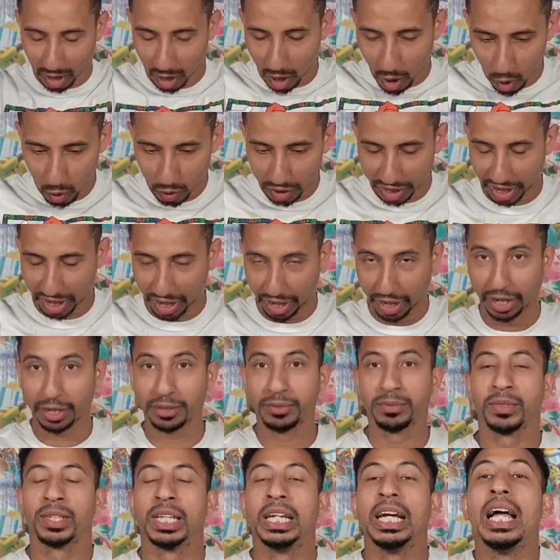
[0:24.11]
Okay,
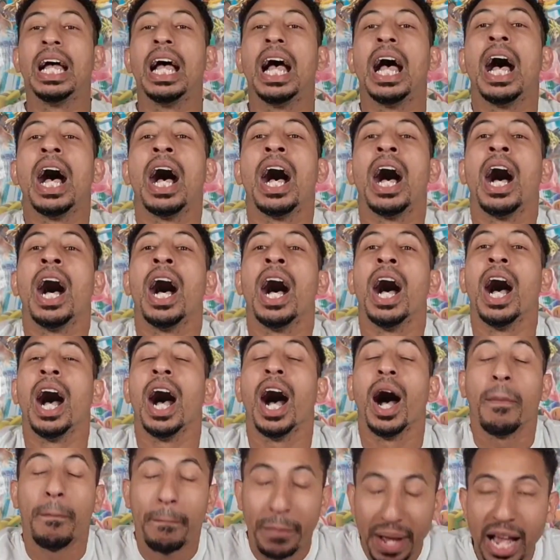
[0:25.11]

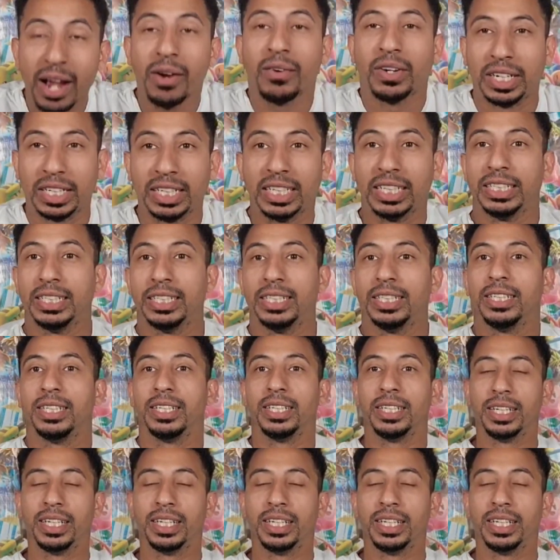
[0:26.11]
apparently,